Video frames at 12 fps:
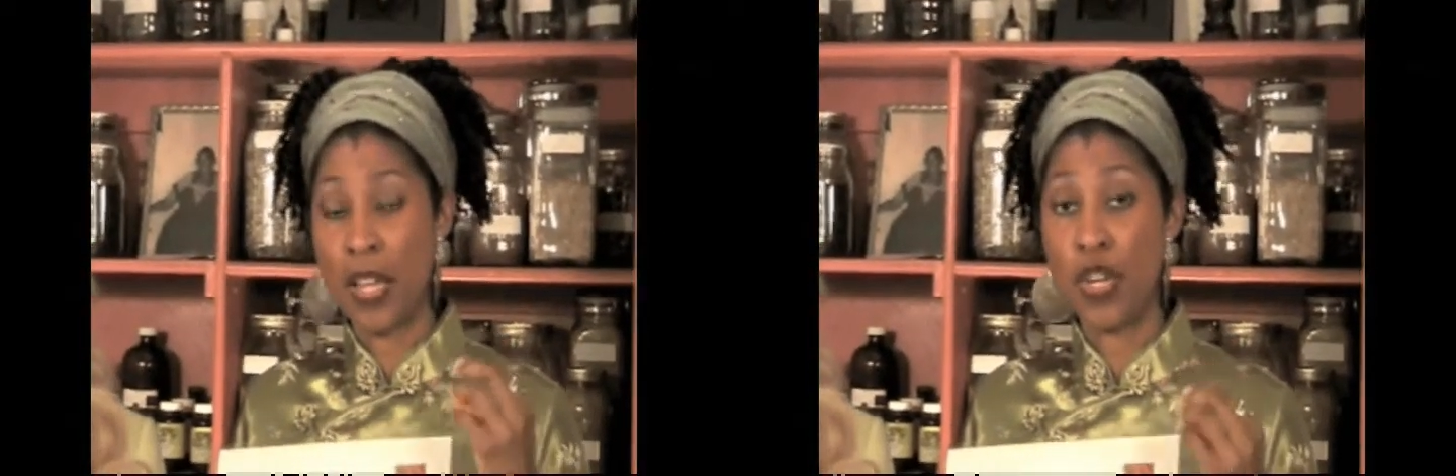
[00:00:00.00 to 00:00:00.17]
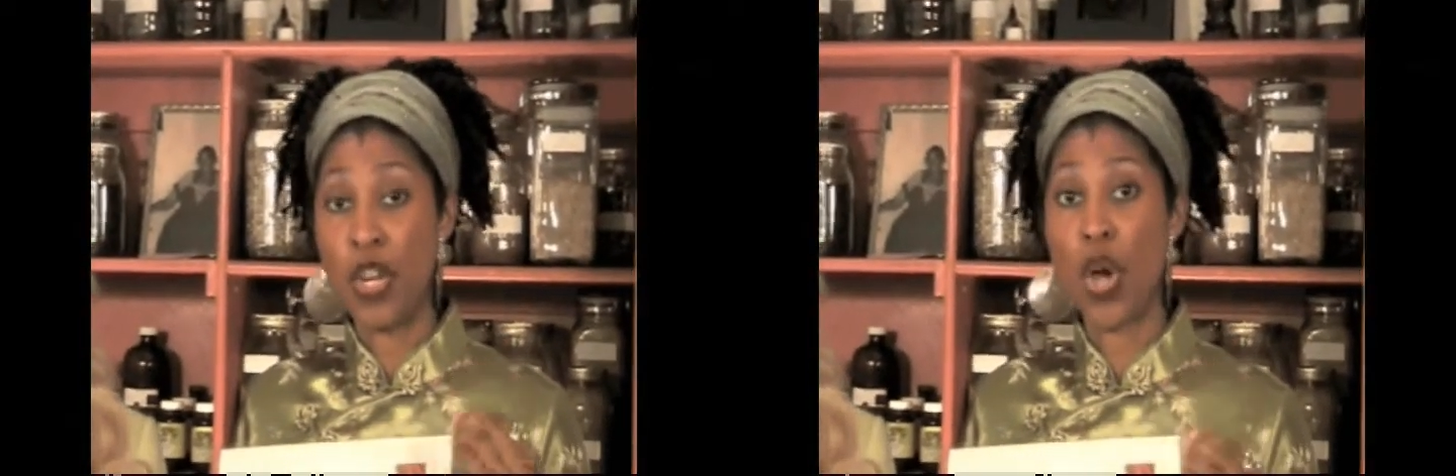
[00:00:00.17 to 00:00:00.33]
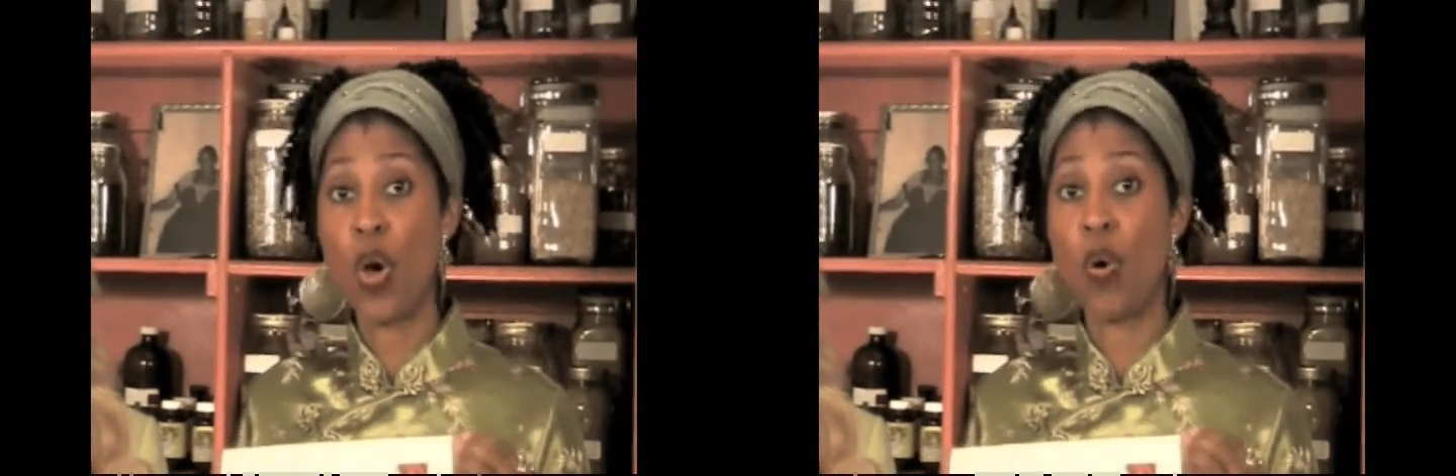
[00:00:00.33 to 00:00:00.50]

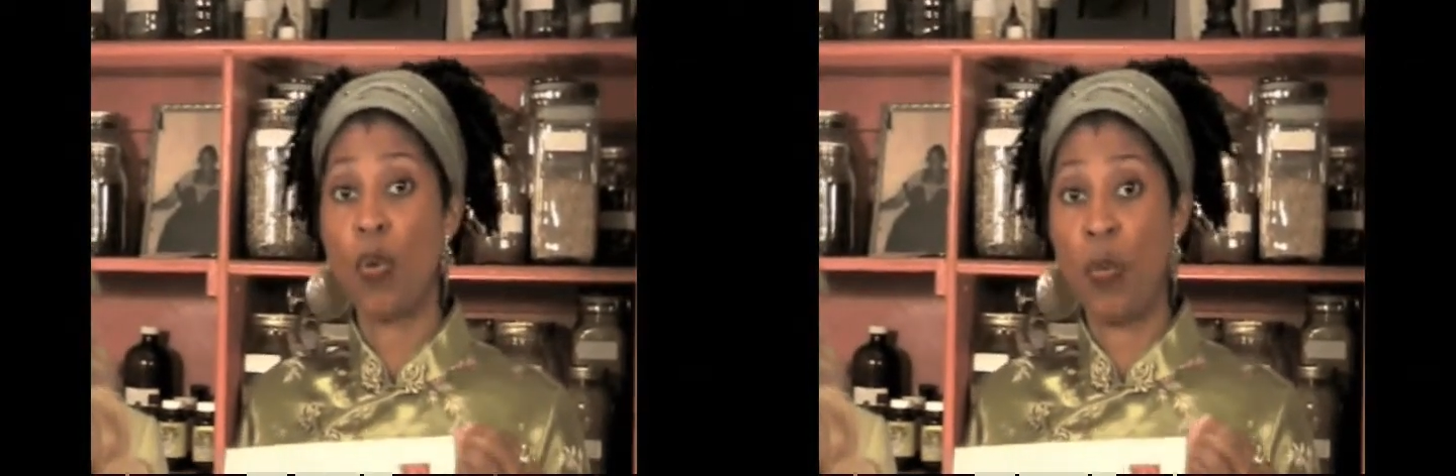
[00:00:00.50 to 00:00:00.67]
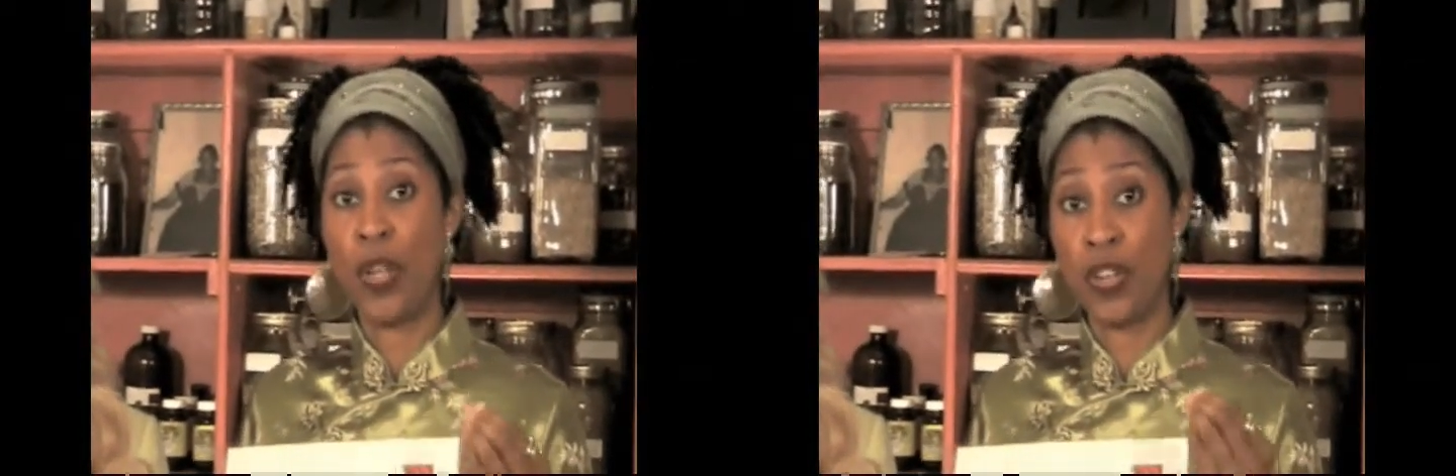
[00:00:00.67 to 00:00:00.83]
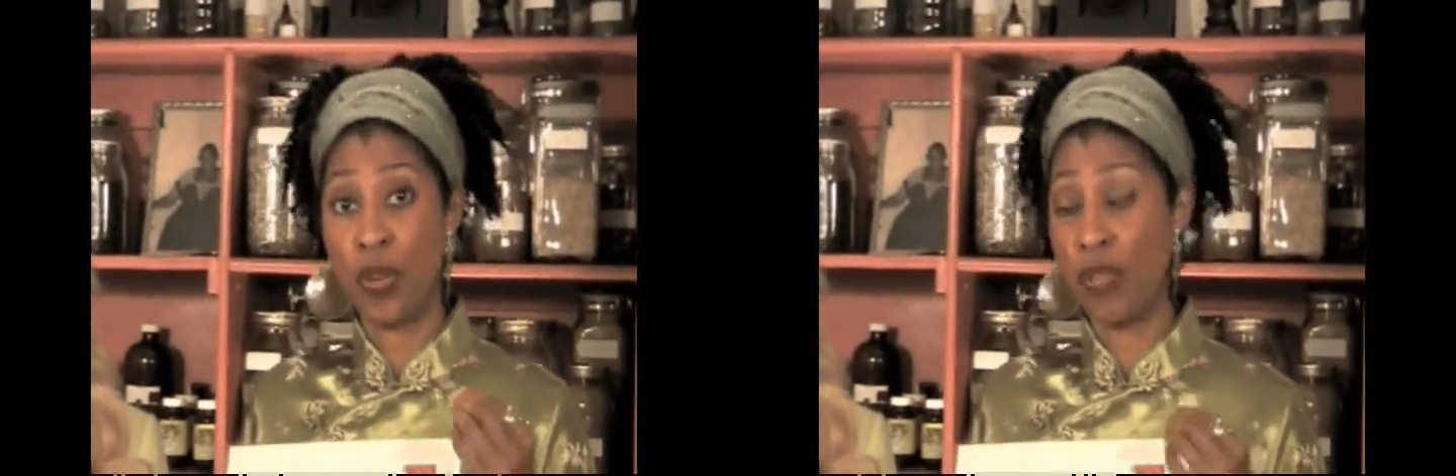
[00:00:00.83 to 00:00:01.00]
know
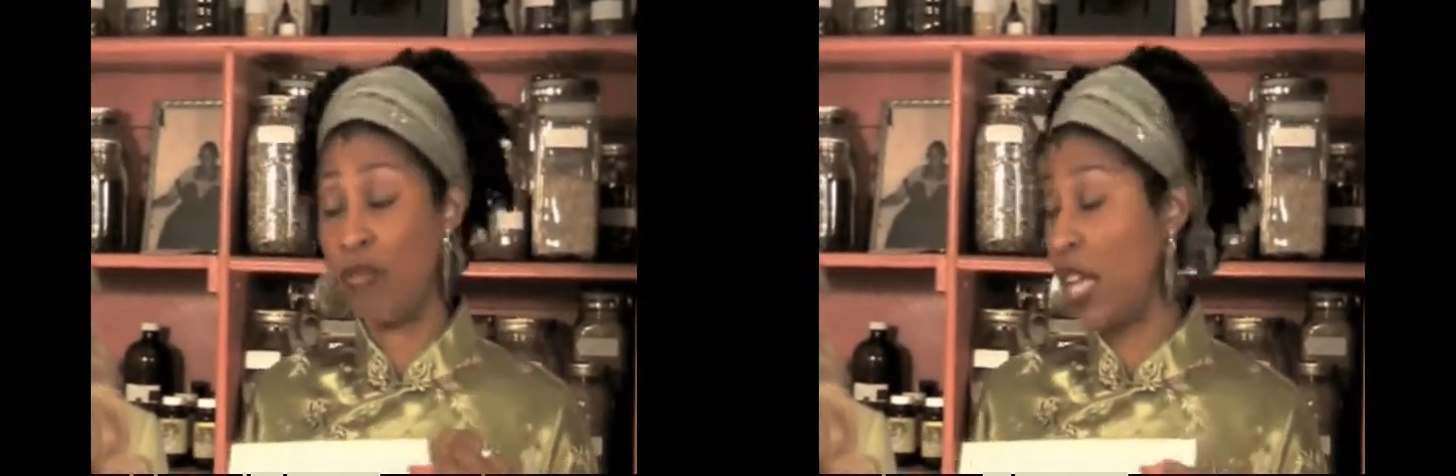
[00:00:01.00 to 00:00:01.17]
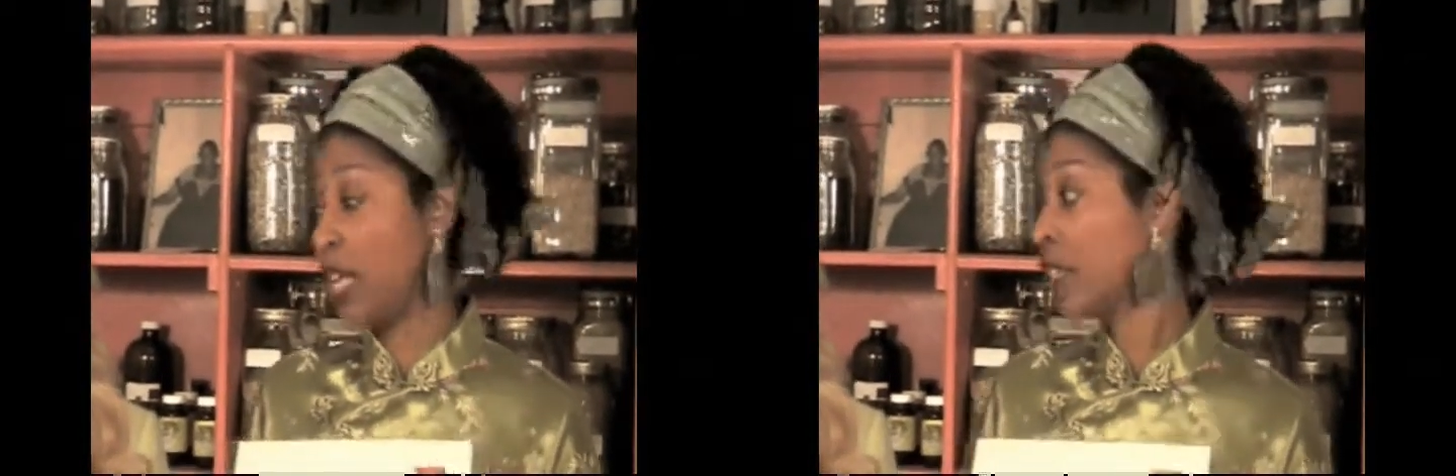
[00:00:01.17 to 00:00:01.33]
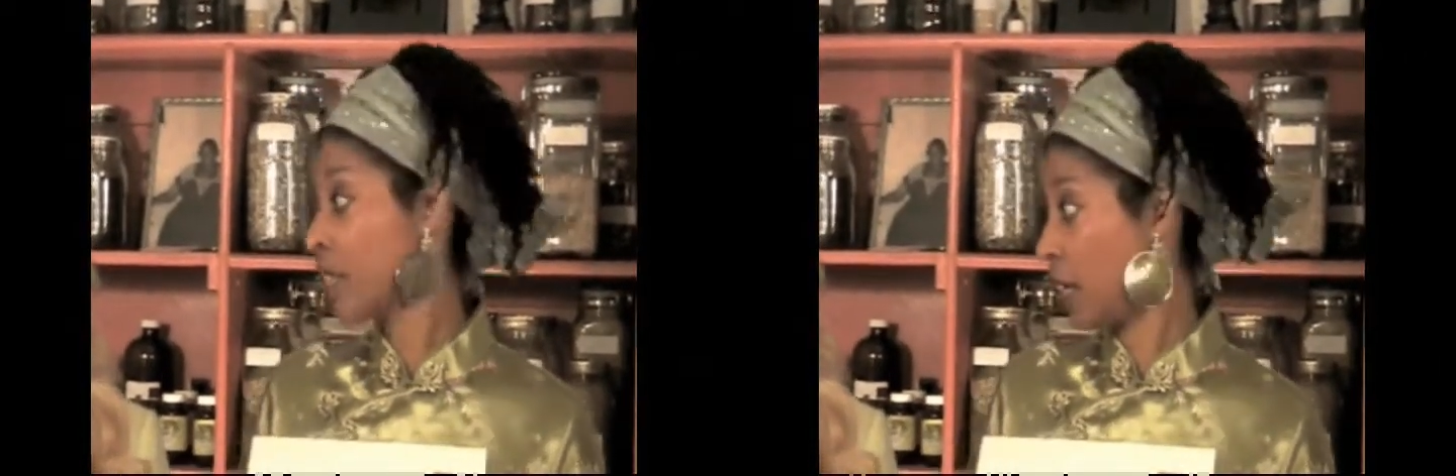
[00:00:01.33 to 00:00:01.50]
when you're
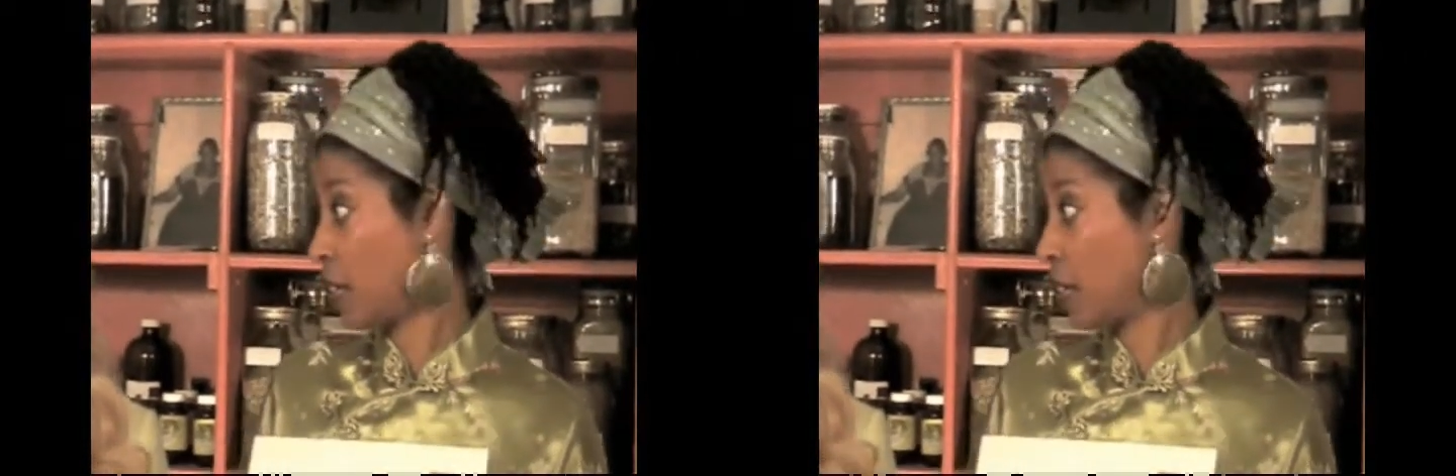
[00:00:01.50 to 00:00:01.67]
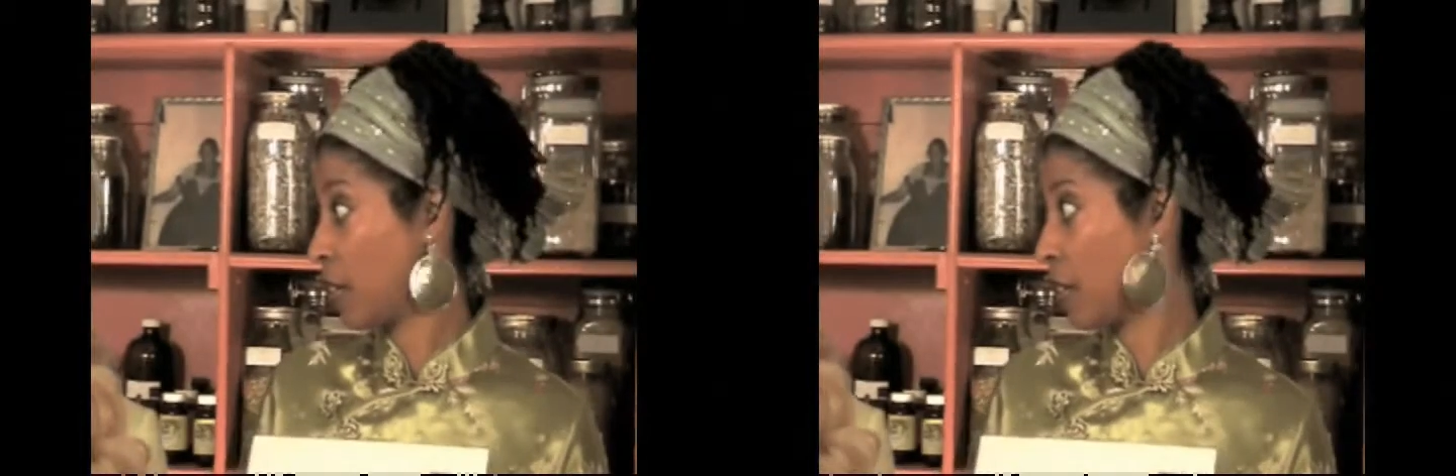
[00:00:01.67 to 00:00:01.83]
advancing.